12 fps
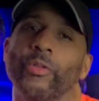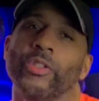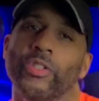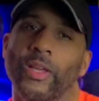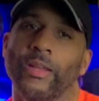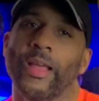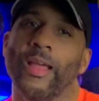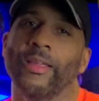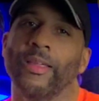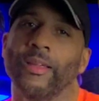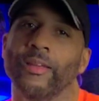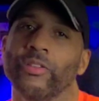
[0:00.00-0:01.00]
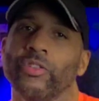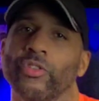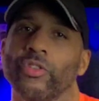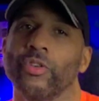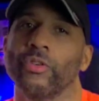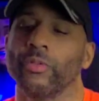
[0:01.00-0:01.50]
say Nike, and this
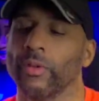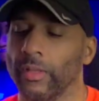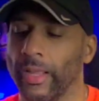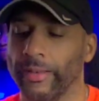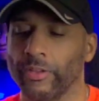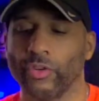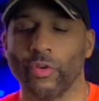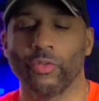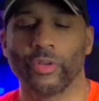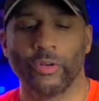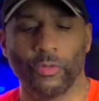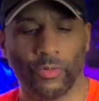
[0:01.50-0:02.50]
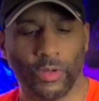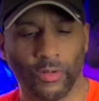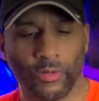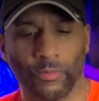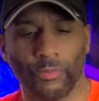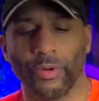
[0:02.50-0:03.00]
is new, like this whole
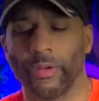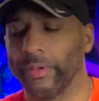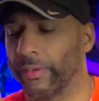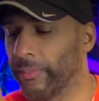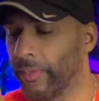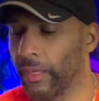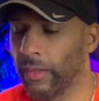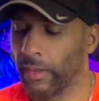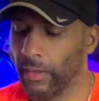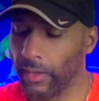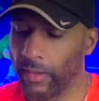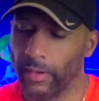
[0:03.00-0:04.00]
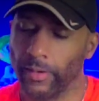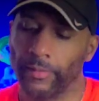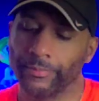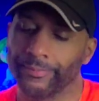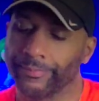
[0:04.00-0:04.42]
whoa, premium um,